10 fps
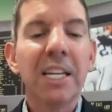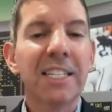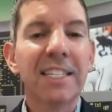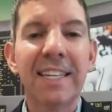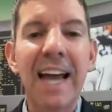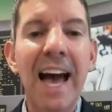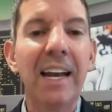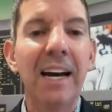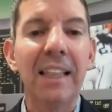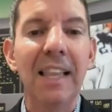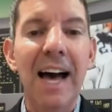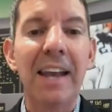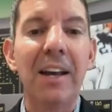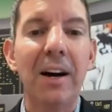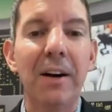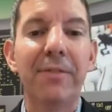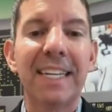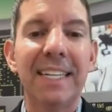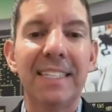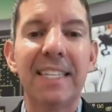Just not a lot of
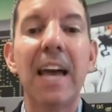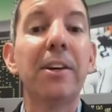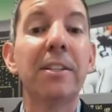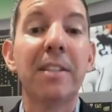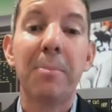contenders.